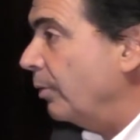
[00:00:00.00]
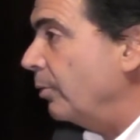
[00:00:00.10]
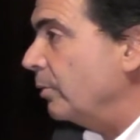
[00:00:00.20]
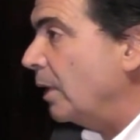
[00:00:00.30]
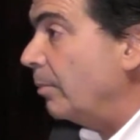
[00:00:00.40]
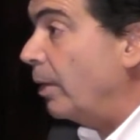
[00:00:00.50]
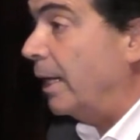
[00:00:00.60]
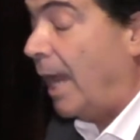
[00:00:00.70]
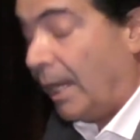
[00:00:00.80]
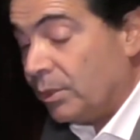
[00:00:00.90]
Cruise Line
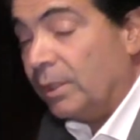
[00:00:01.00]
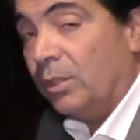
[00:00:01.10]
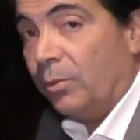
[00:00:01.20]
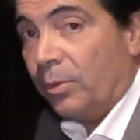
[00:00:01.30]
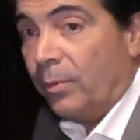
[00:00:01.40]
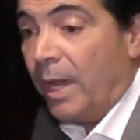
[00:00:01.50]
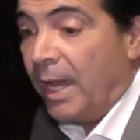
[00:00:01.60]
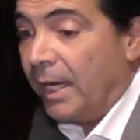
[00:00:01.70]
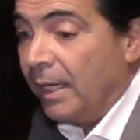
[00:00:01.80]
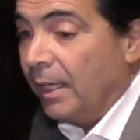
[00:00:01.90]
brand actually going
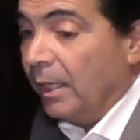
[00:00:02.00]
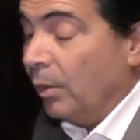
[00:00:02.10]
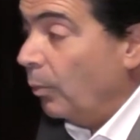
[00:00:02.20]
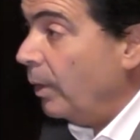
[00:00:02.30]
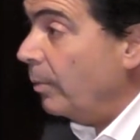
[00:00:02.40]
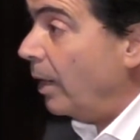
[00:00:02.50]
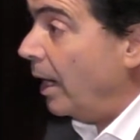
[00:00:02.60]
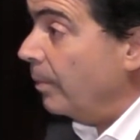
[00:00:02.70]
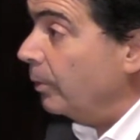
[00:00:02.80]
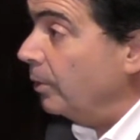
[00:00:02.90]
away, we were
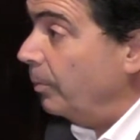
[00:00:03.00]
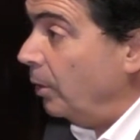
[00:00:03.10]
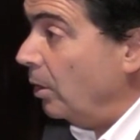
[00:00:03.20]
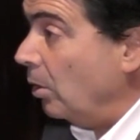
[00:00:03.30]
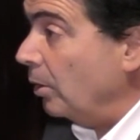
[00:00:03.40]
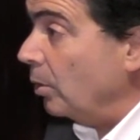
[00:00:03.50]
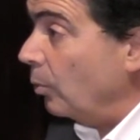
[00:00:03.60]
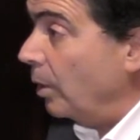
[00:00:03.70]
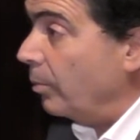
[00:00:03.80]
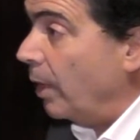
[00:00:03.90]
able to put it all under
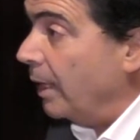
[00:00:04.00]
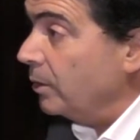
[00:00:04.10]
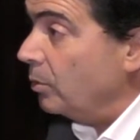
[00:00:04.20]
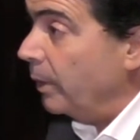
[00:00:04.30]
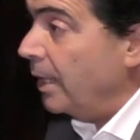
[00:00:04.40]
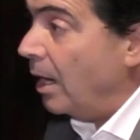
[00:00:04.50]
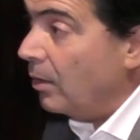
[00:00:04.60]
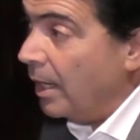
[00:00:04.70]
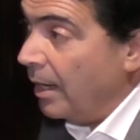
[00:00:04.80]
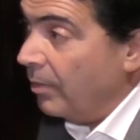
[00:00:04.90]
one brand. So we
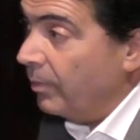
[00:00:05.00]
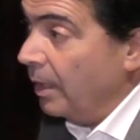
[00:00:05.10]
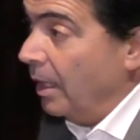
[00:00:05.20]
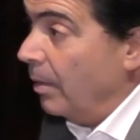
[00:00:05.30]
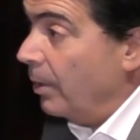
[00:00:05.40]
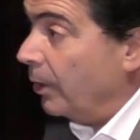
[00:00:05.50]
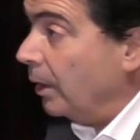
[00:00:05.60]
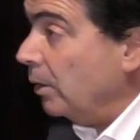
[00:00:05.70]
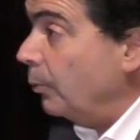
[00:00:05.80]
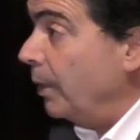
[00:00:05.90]
now have
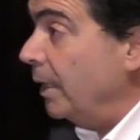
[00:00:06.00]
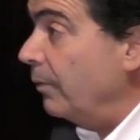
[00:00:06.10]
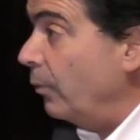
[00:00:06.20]
American Queen